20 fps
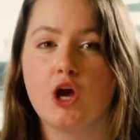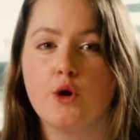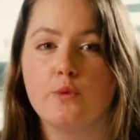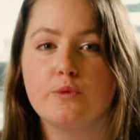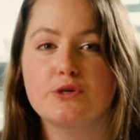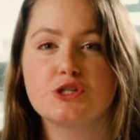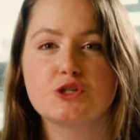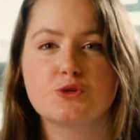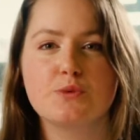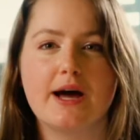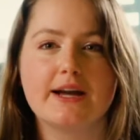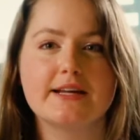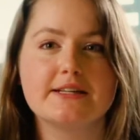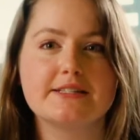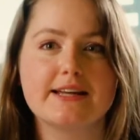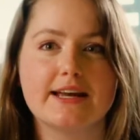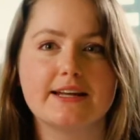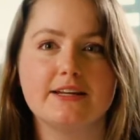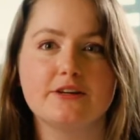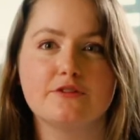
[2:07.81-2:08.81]
which is quite a
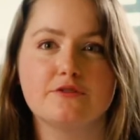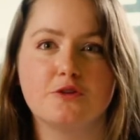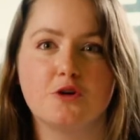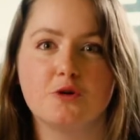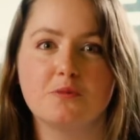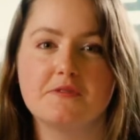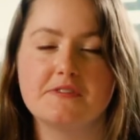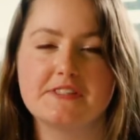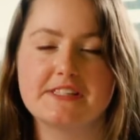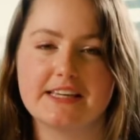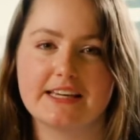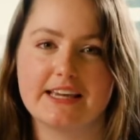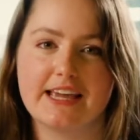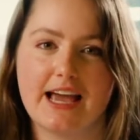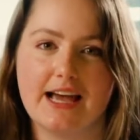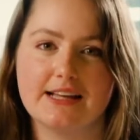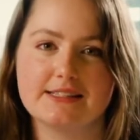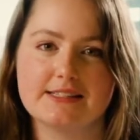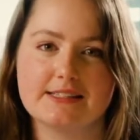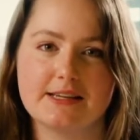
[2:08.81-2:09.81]
deadly form of skin
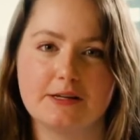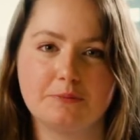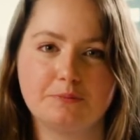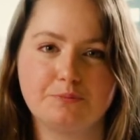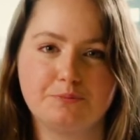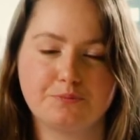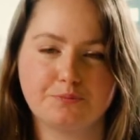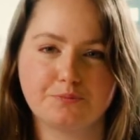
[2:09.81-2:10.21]
cancer.